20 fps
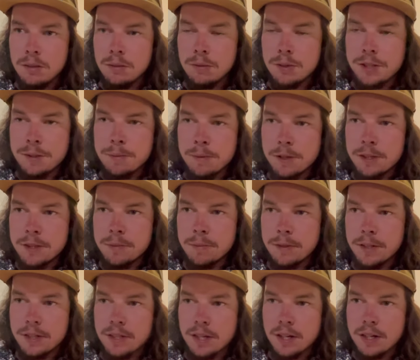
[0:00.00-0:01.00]
was supposed to
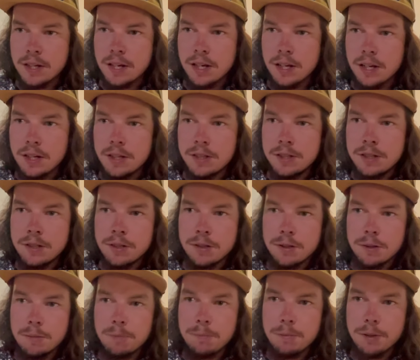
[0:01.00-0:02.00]
be dedicated
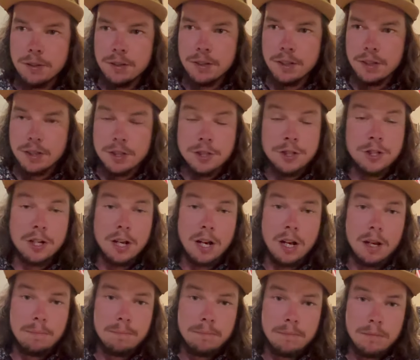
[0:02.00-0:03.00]
to building a shop,